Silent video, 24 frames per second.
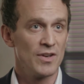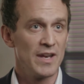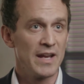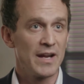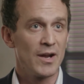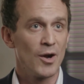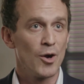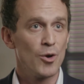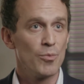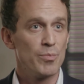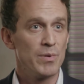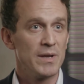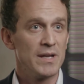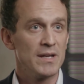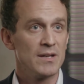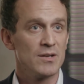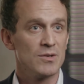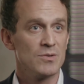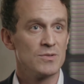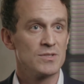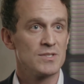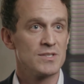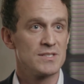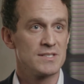Nick Opie,
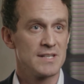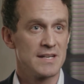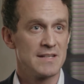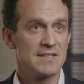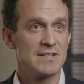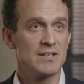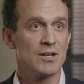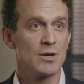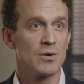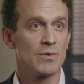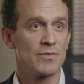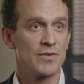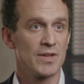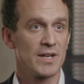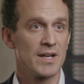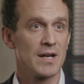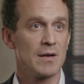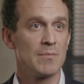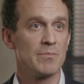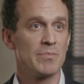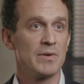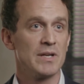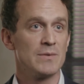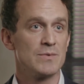who's the CTO of the
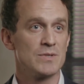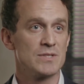company,